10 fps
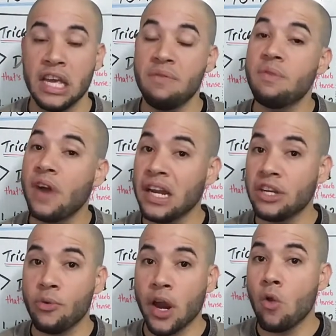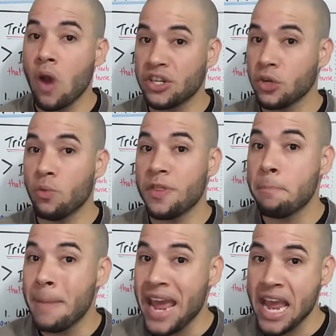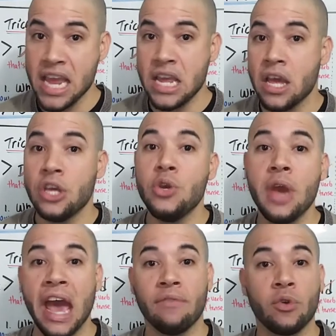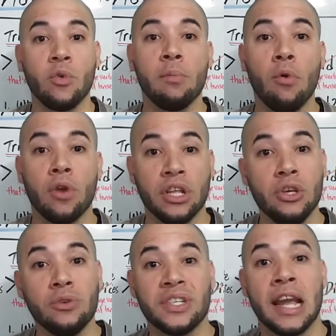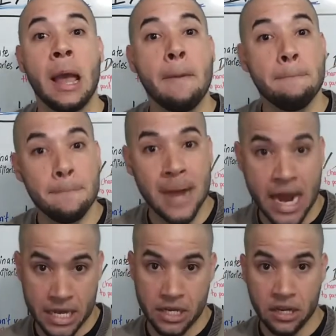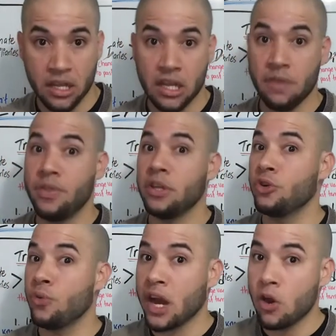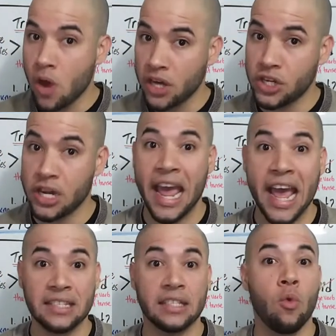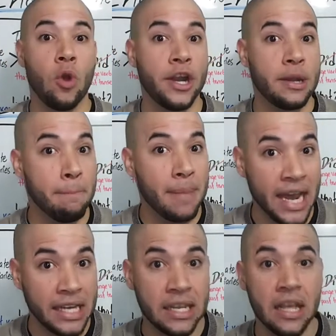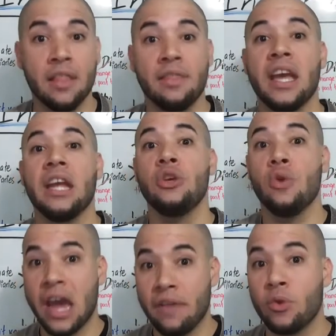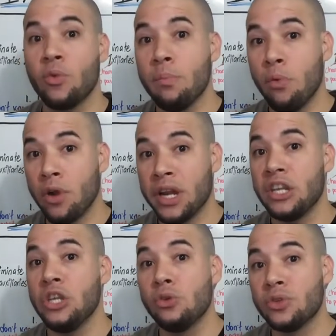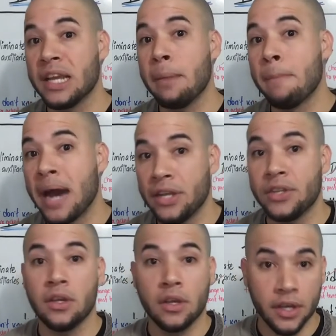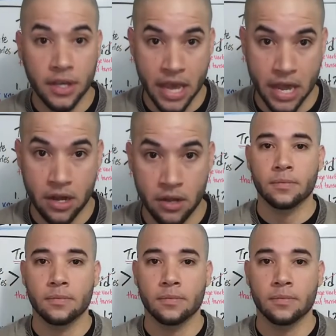If you find a direct question with may, you have to report it using might. If the direct question has the word might, then you have to report it using might again.